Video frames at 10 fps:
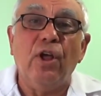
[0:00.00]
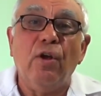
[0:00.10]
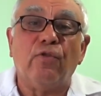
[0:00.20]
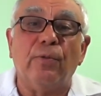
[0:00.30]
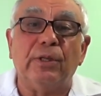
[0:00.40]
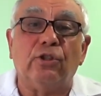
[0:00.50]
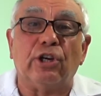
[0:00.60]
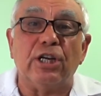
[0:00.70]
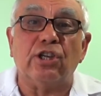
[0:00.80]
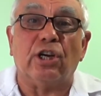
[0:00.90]
from the
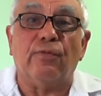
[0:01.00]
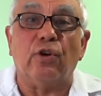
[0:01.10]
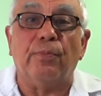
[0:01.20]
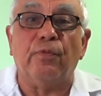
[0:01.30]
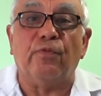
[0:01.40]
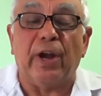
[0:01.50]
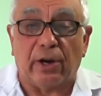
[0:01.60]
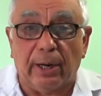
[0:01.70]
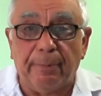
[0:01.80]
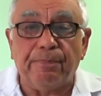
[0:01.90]
treasury from Pharaoh.